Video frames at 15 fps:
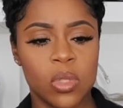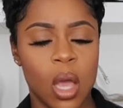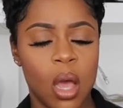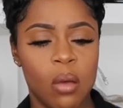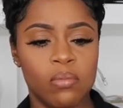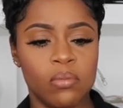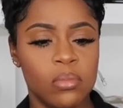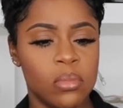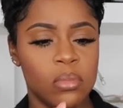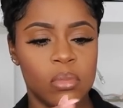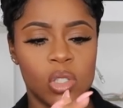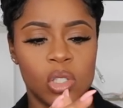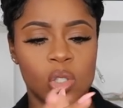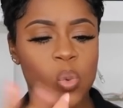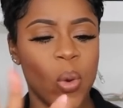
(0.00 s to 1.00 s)
um
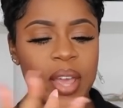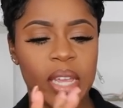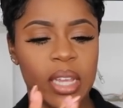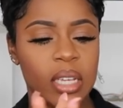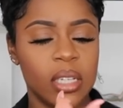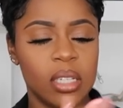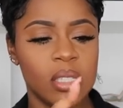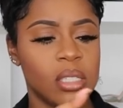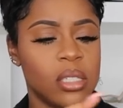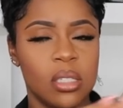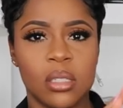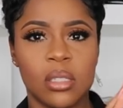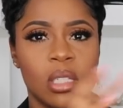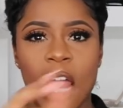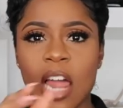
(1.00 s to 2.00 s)
suede
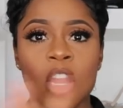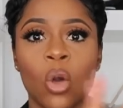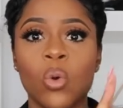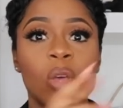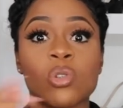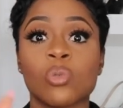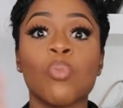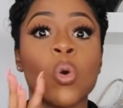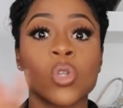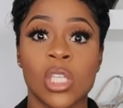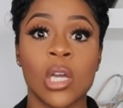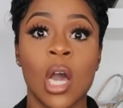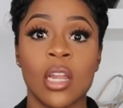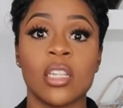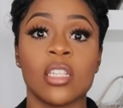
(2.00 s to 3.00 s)
like look, it was
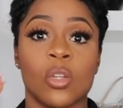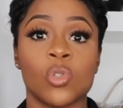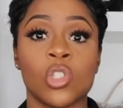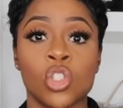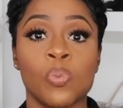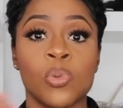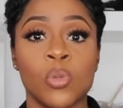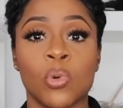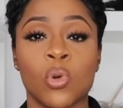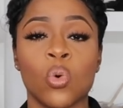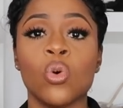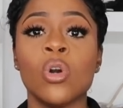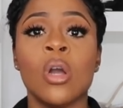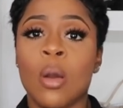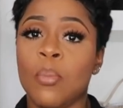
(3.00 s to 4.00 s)
multicolored and it was super duper
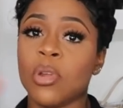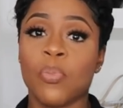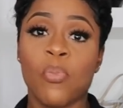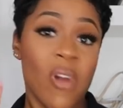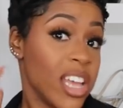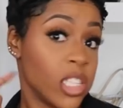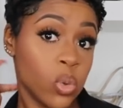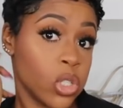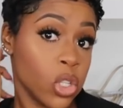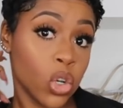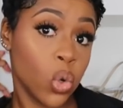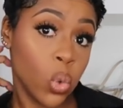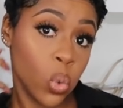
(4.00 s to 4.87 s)
cool, but the price wasn't